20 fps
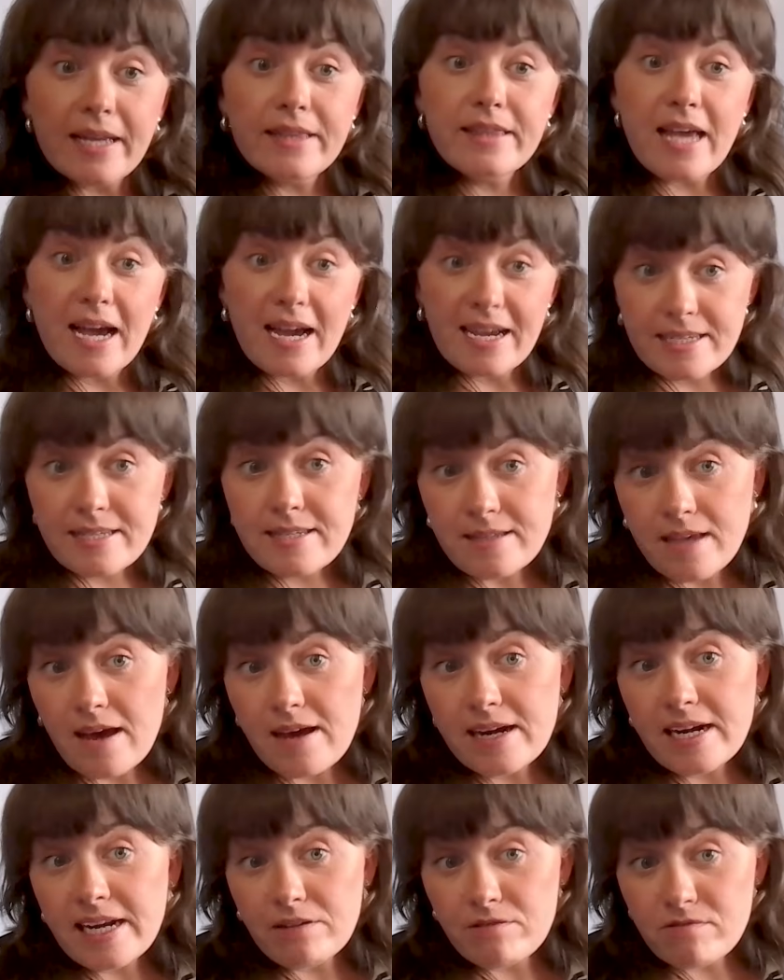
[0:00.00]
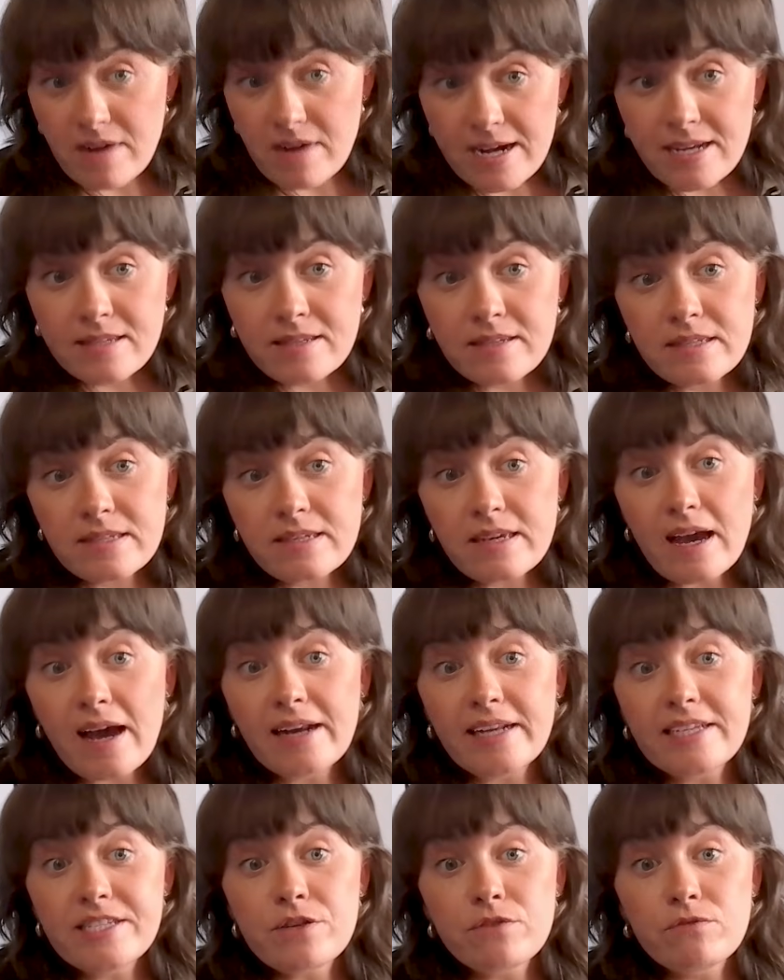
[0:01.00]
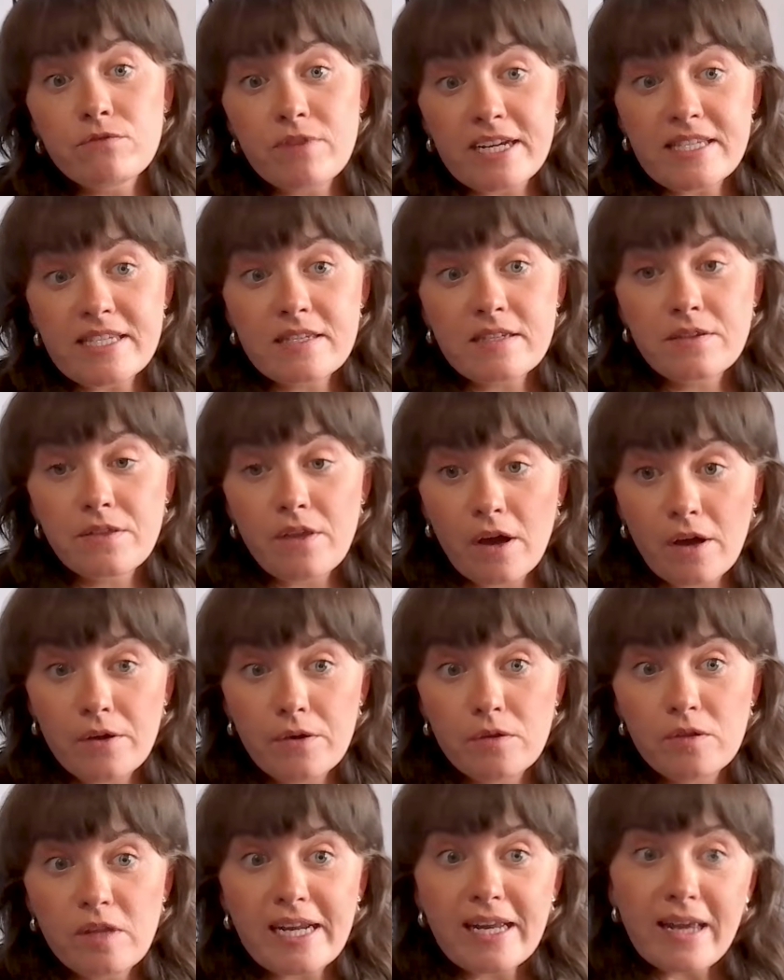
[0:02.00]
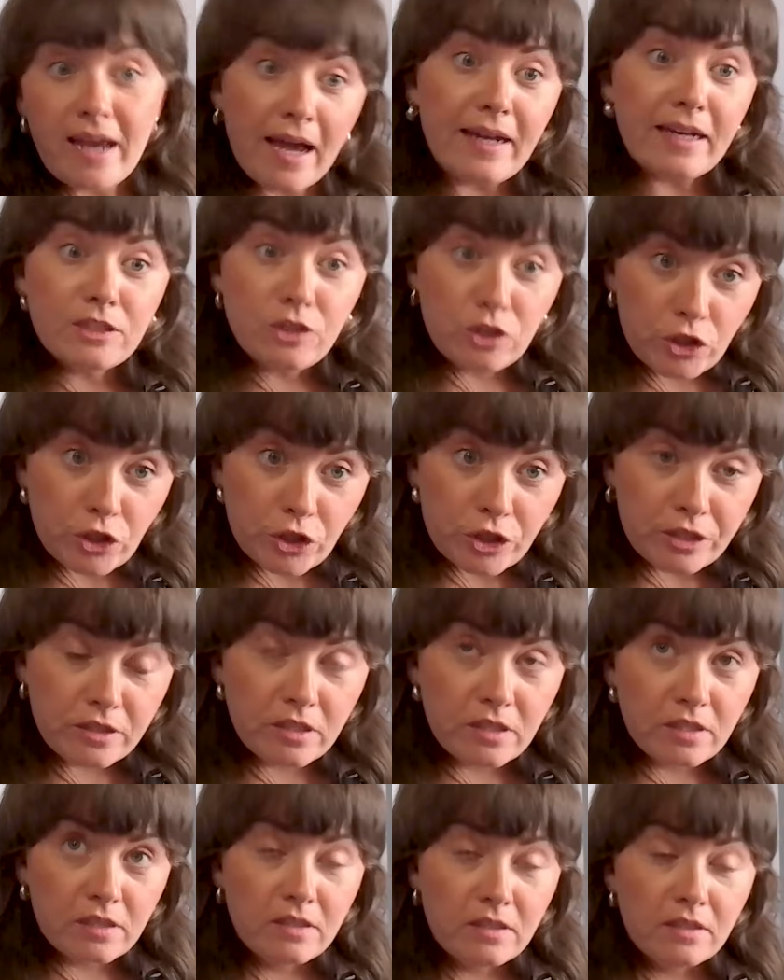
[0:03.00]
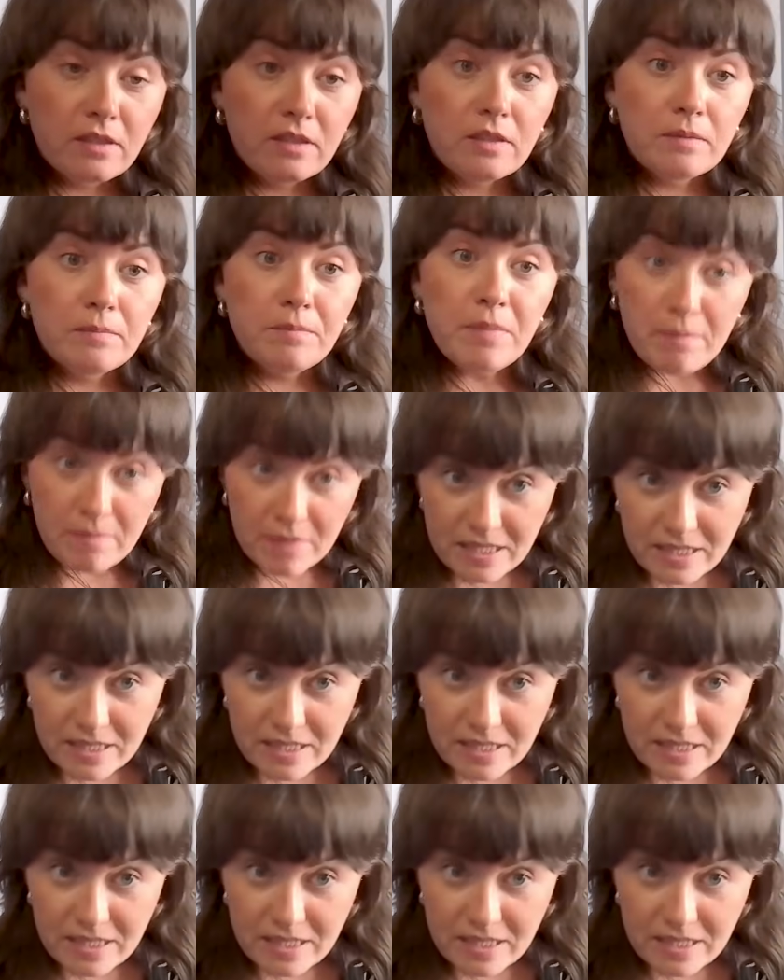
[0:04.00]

I think that is certainly a risk, and it's a risk, though, that can and should be